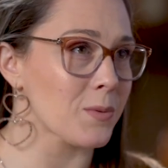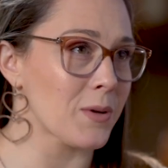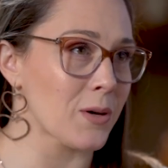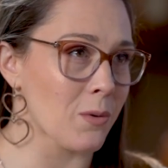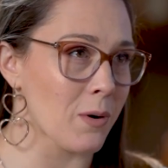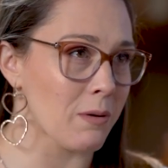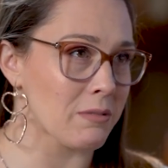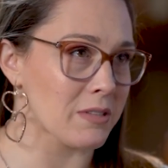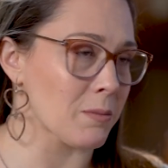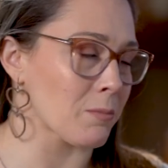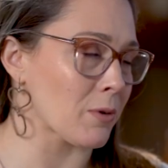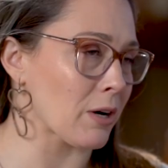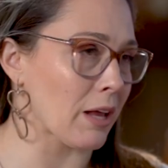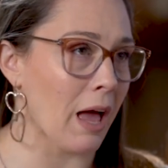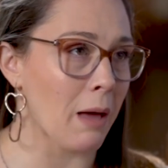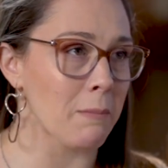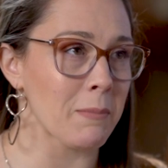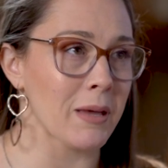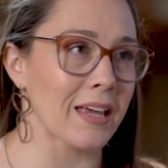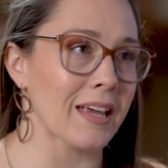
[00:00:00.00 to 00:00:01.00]
We don't want someone
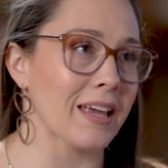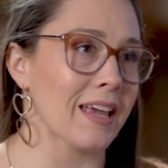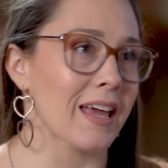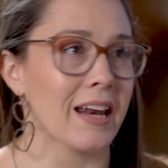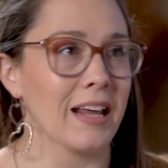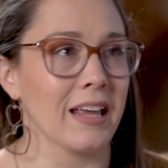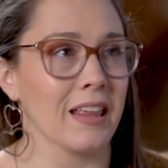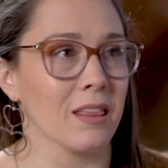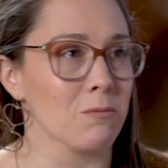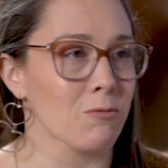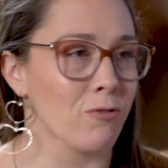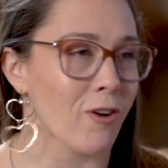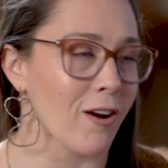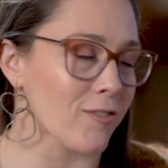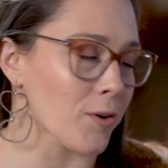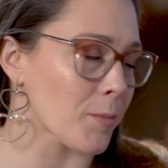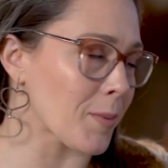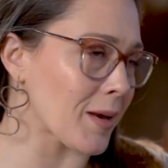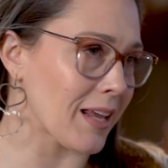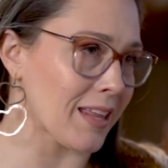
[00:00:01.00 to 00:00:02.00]
coming and getting them for
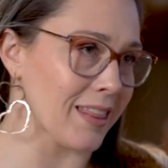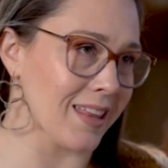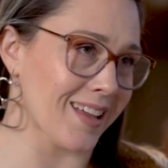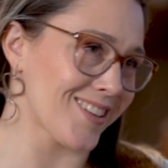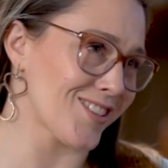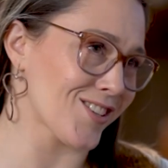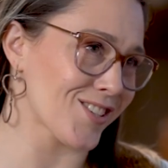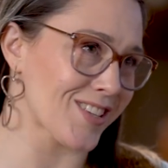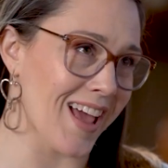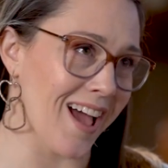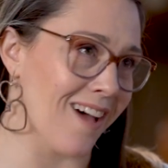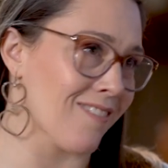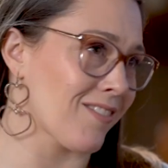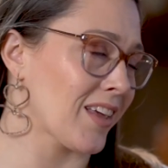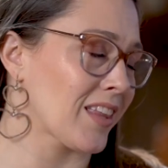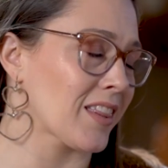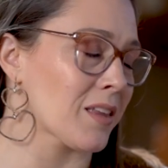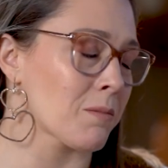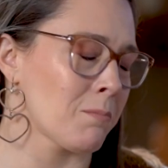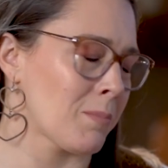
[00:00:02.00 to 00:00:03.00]
everybody and then just
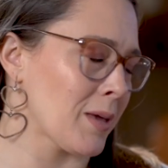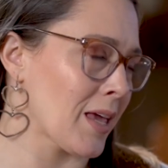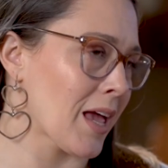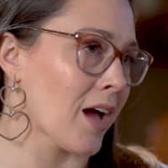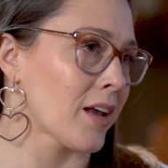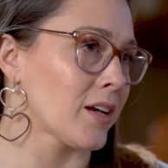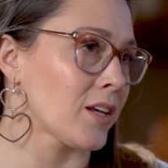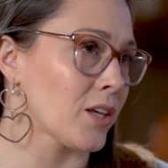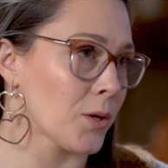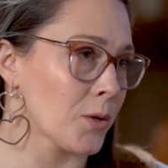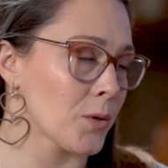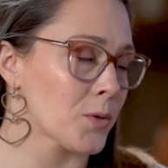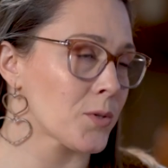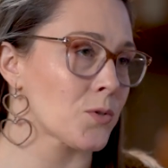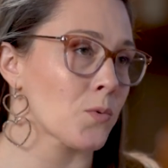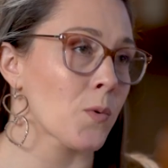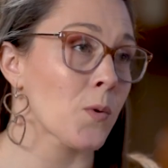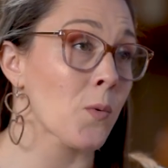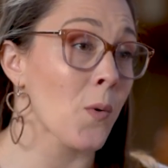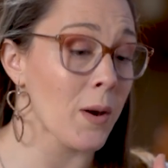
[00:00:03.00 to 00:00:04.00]
having them be
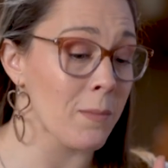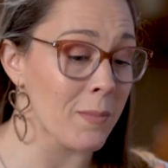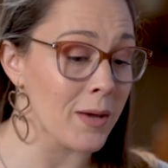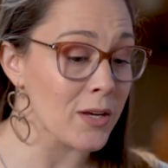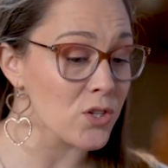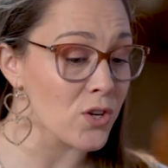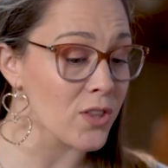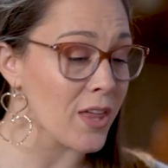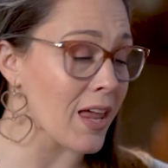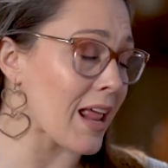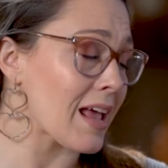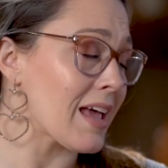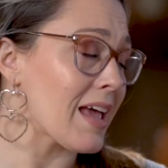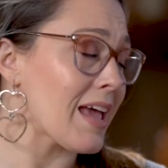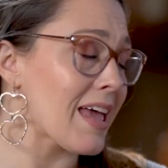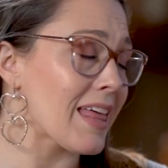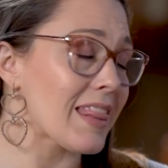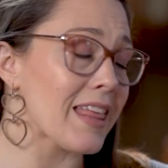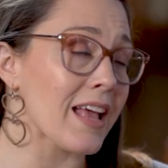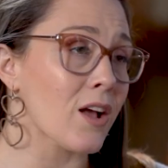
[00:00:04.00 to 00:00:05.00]
unused. We want to make sure that
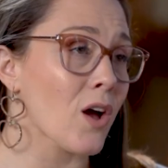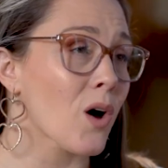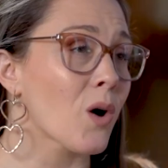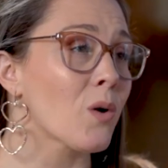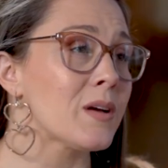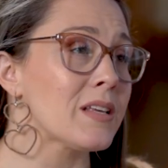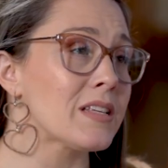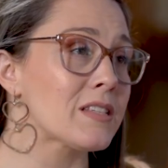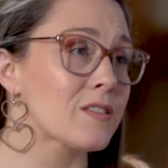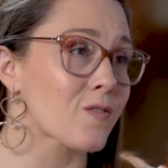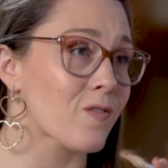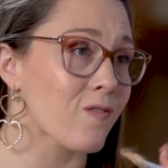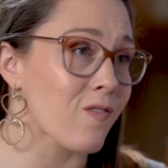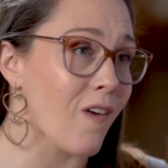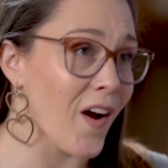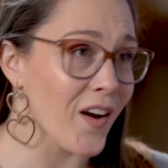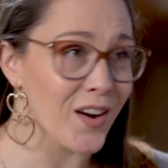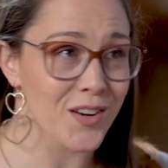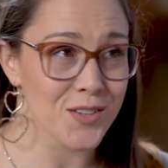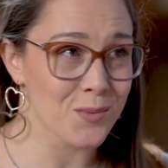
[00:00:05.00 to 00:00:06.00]
they go as
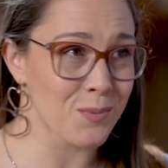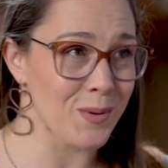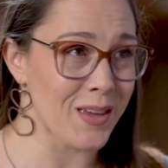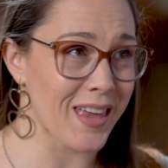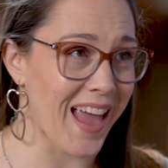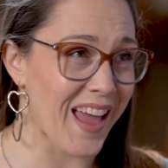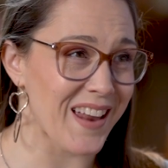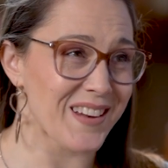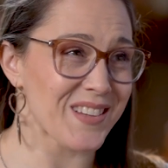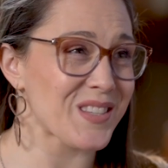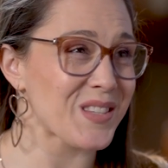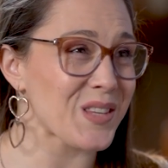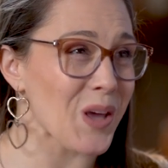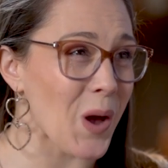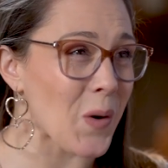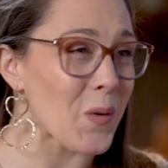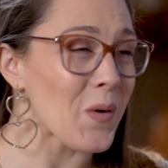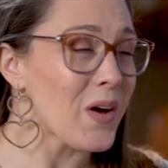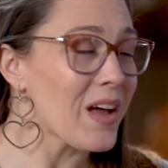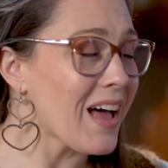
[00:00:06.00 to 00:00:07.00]
far as we can.
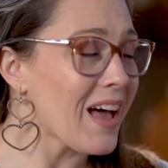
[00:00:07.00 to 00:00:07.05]
So